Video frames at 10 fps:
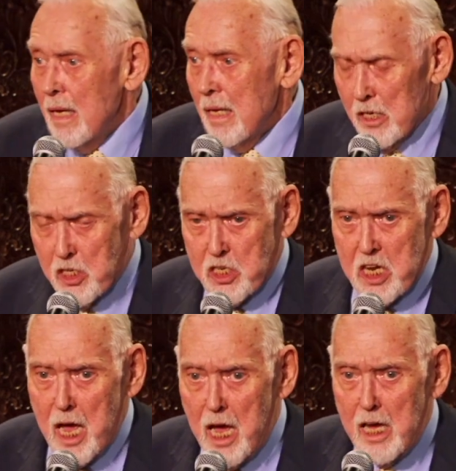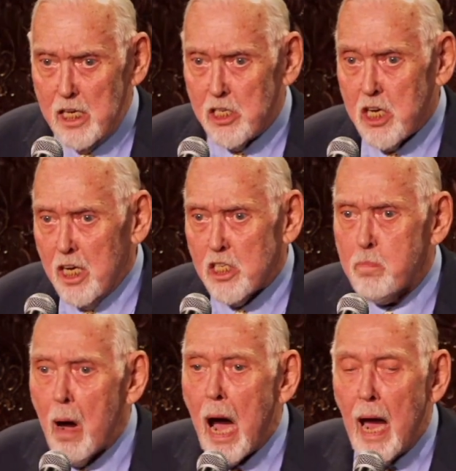This stage, it's
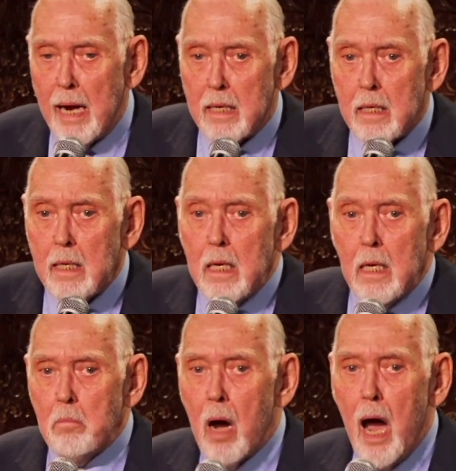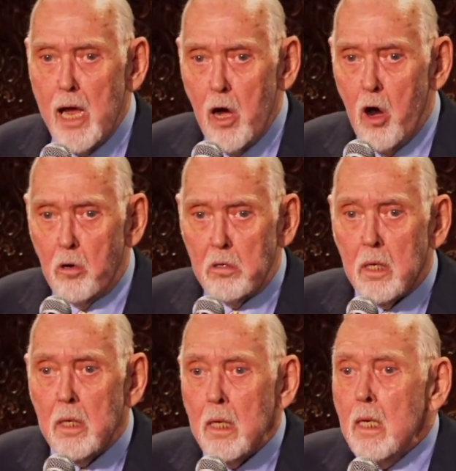mine, my
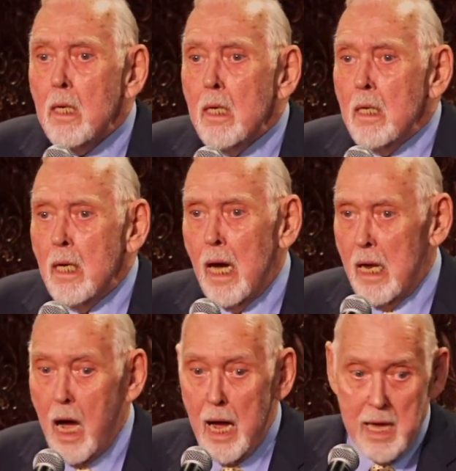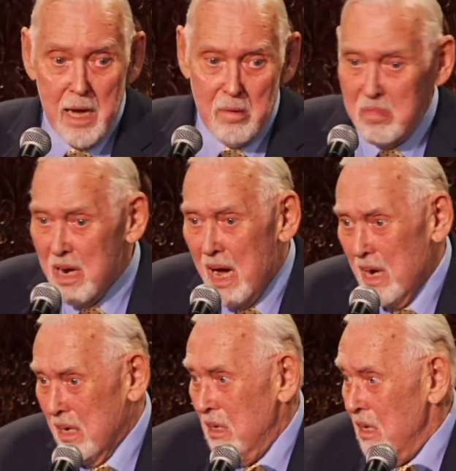own, and I am
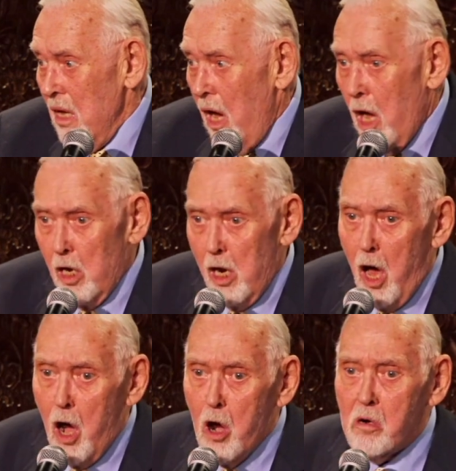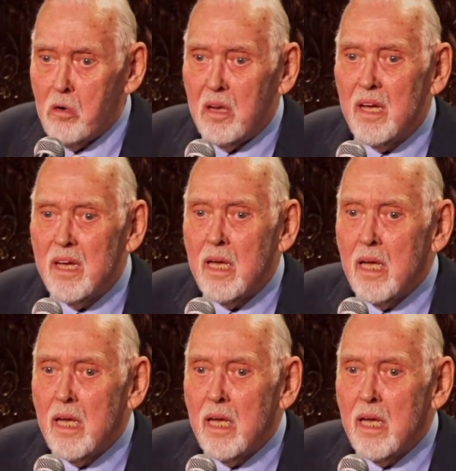not alone.